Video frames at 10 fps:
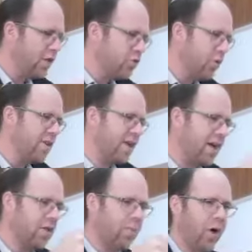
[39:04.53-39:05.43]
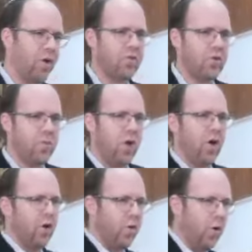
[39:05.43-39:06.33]
is always take the pot of soup,
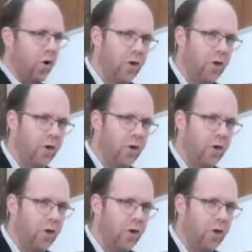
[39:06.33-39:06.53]
you know,